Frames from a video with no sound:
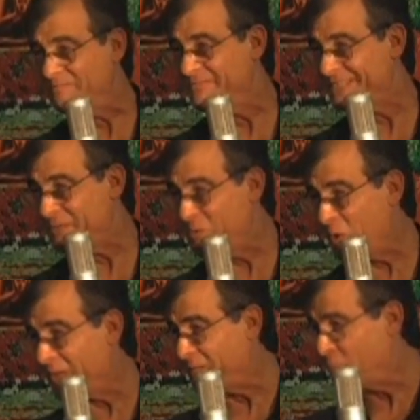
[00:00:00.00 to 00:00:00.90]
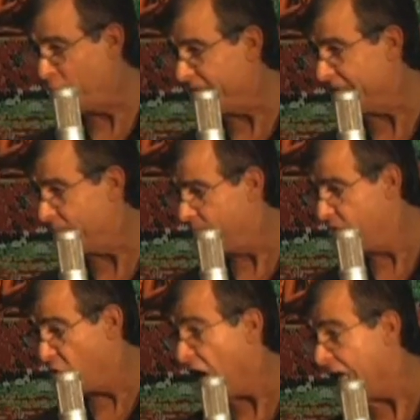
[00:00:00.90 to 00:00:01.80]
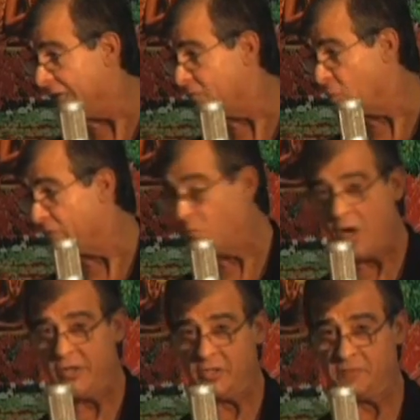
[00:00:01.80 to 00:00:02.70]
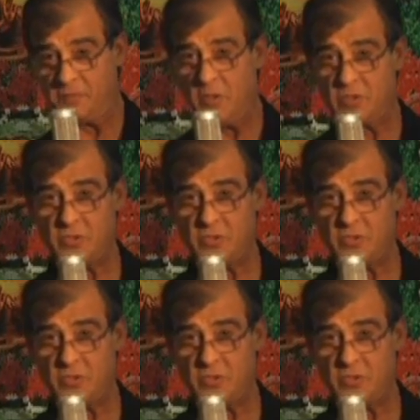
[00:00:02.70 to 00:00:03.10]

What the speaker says: So if you want to really jive with modern folks,